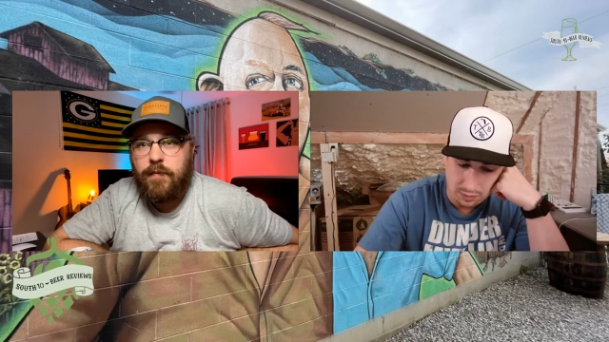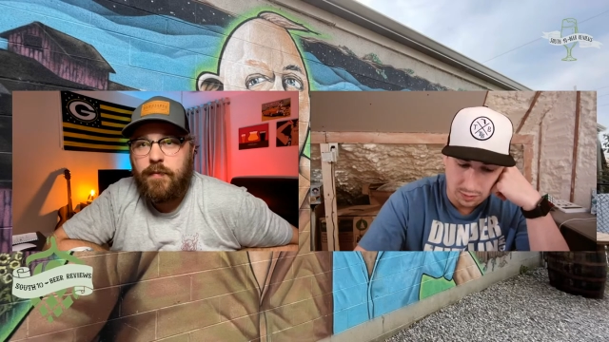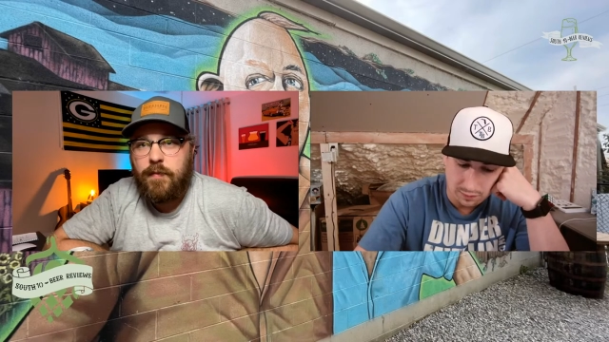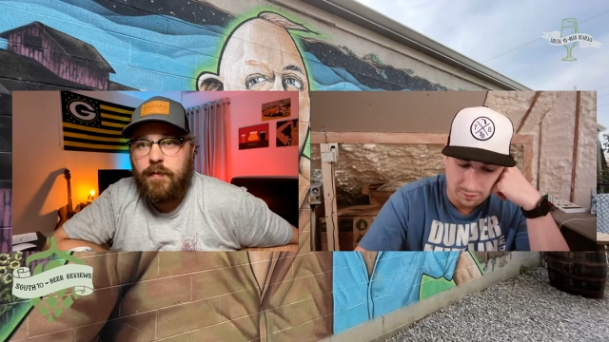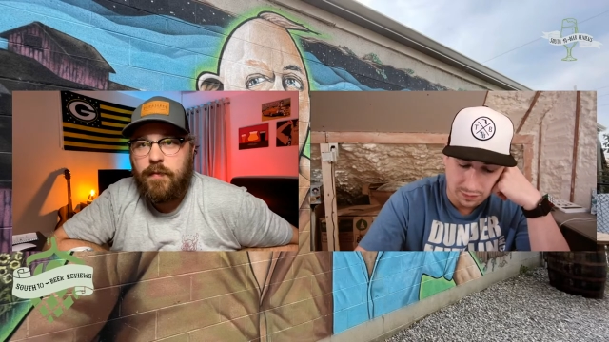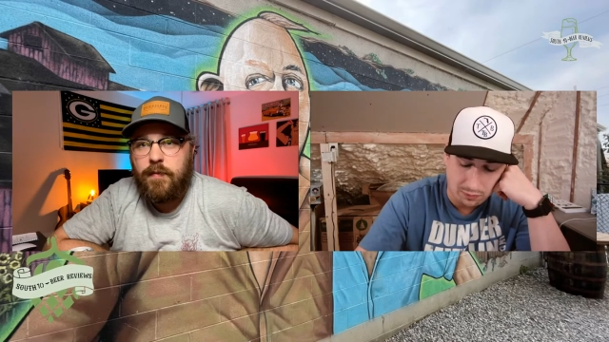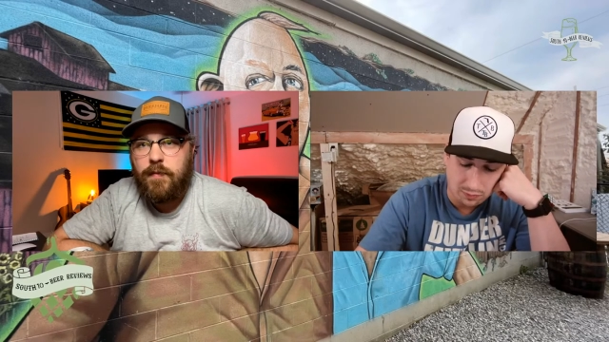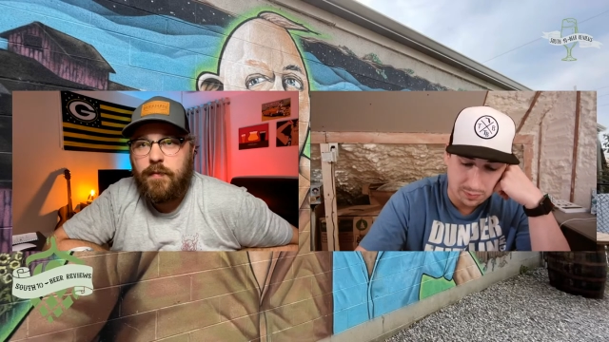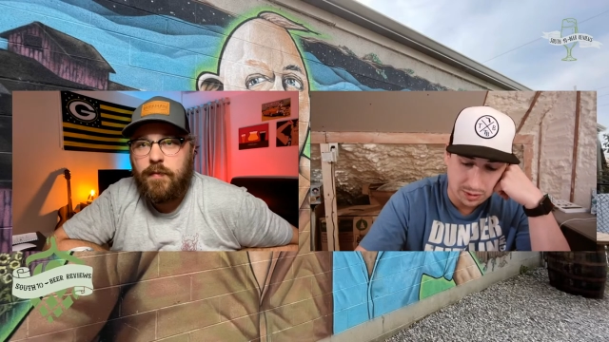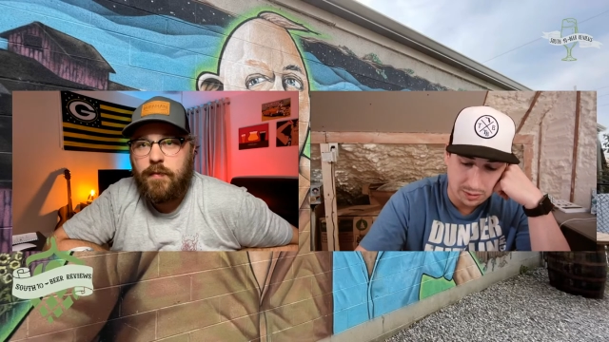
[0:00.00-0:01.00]
Speaker 1: if I would
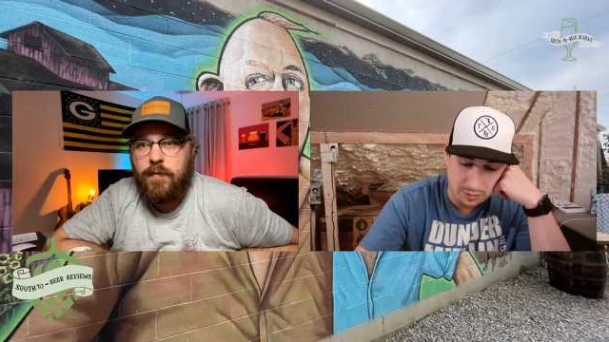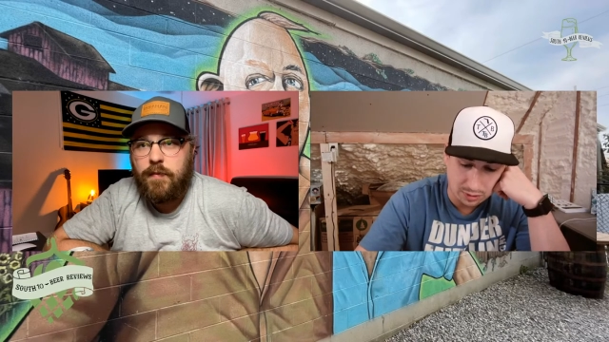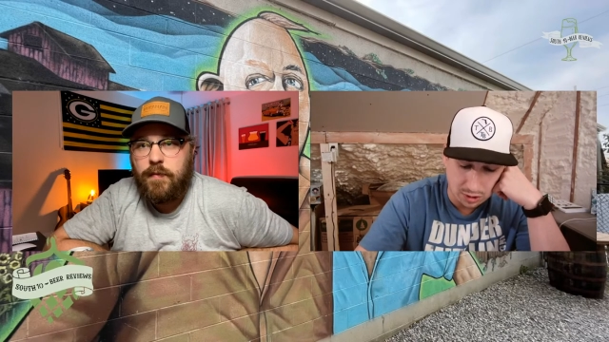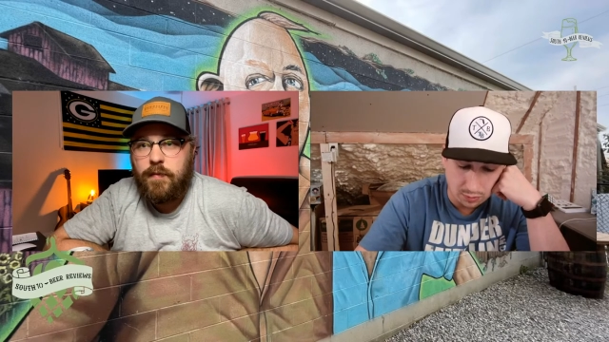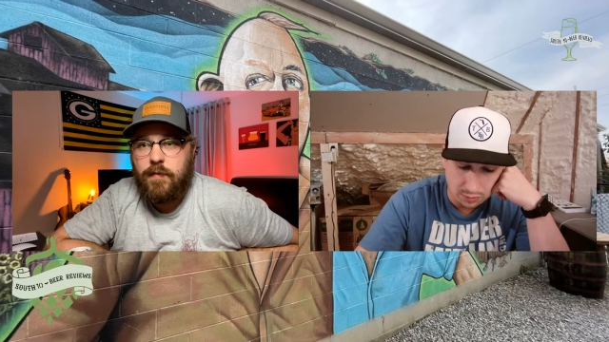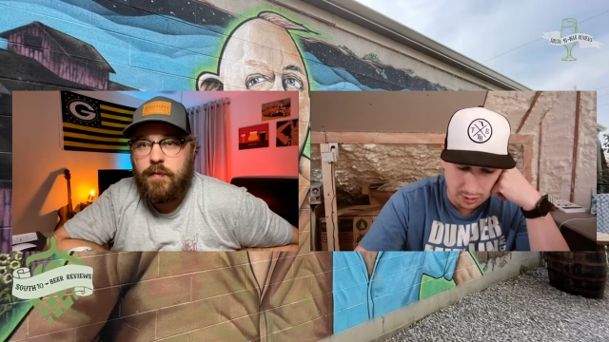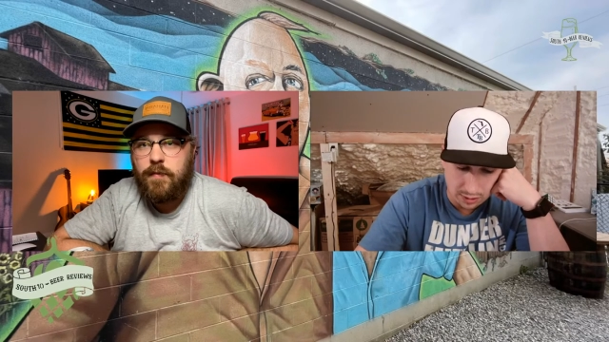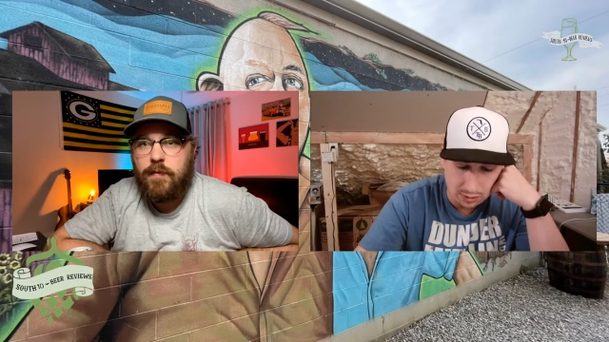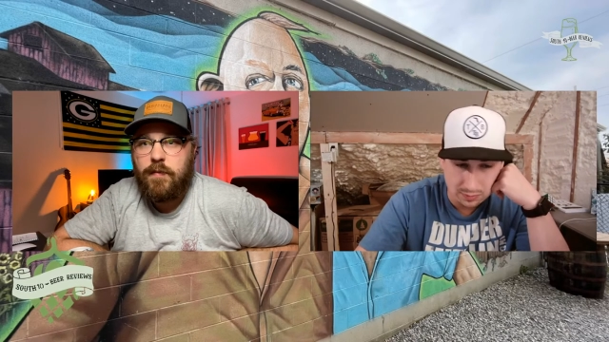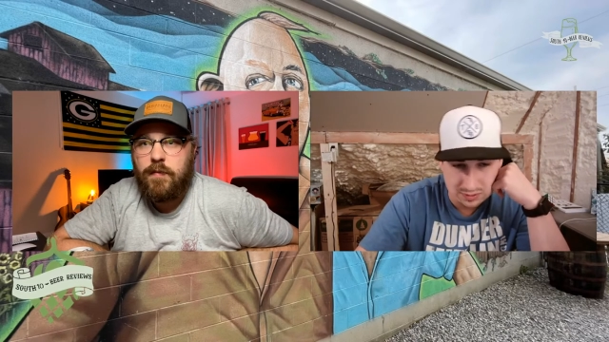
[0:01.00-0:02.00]
have been able to go there,
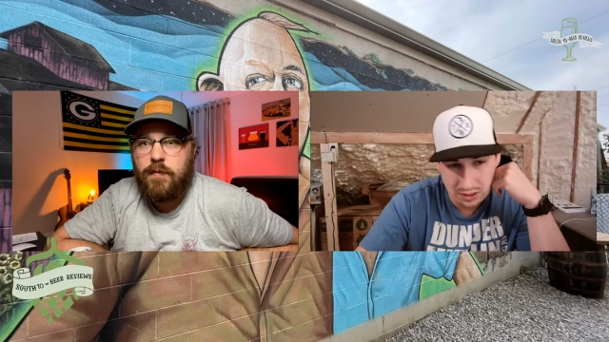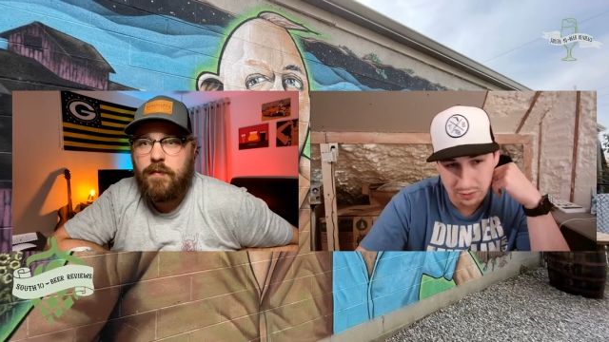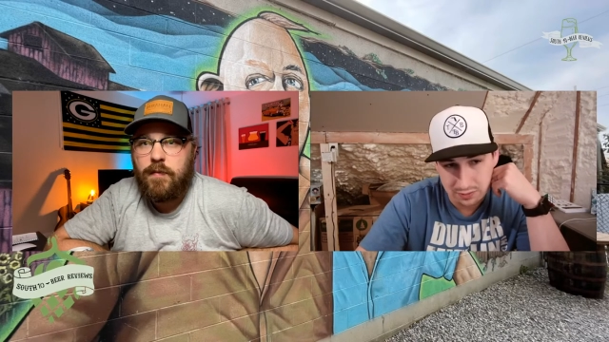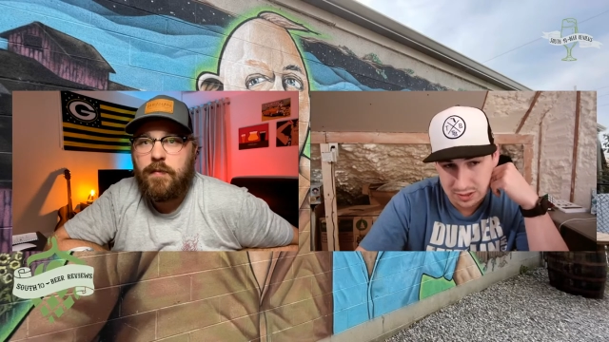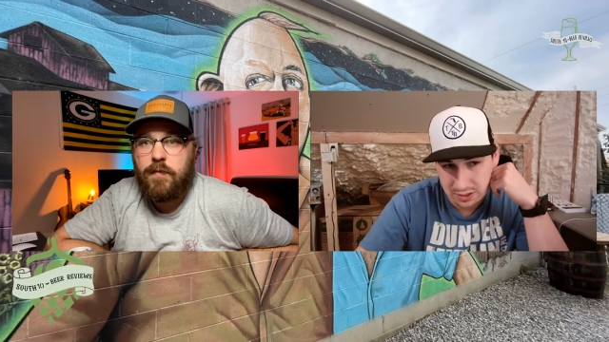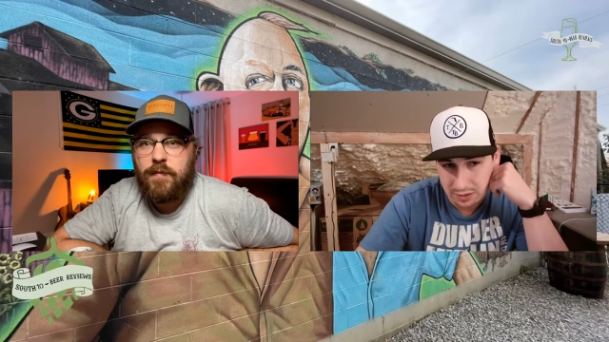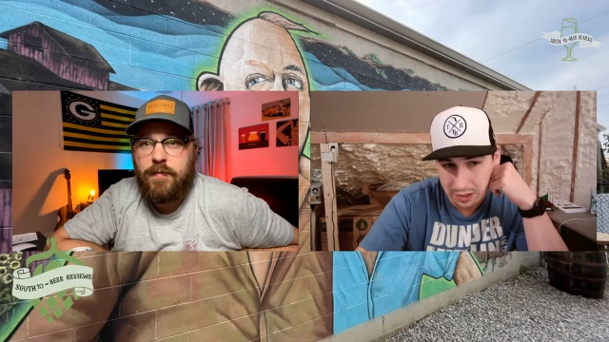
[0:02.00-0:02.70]
I would have I would have said